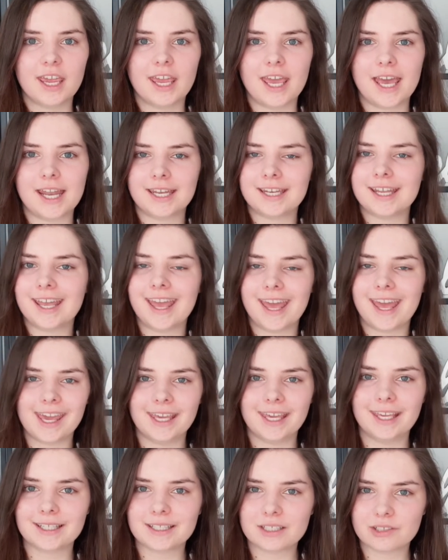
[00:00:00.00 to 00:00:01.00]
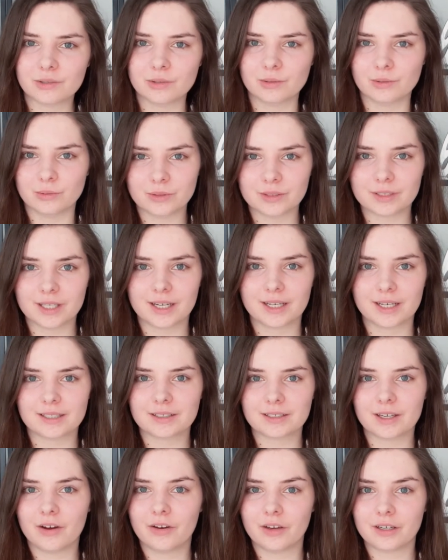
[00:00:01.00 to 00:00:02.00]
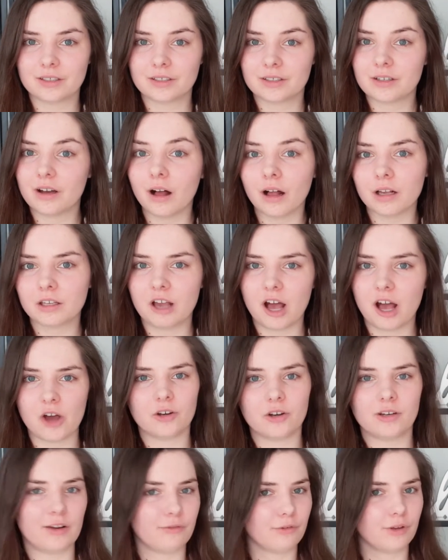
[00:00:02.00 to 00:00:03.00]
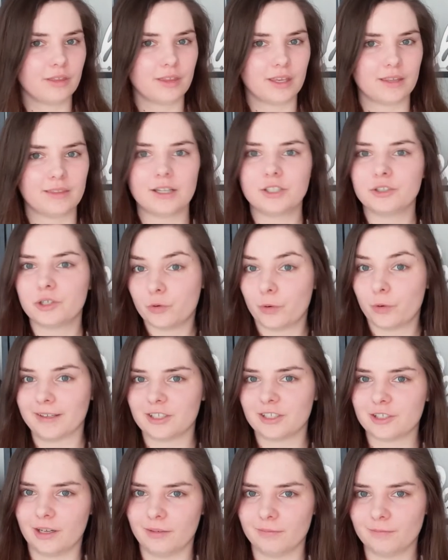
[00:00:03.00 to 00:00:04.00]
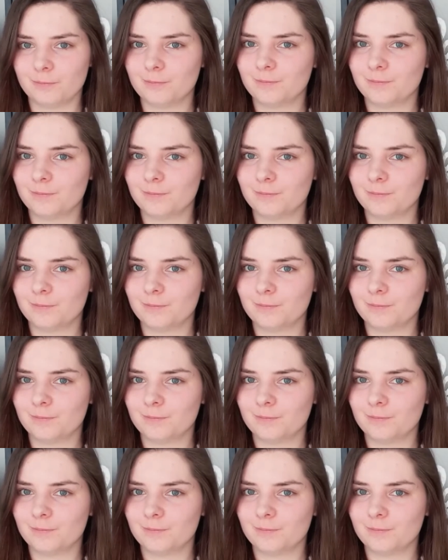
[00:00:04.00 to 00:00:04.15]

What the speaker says: And it hates rules, and it's going to call you out on everything that you question.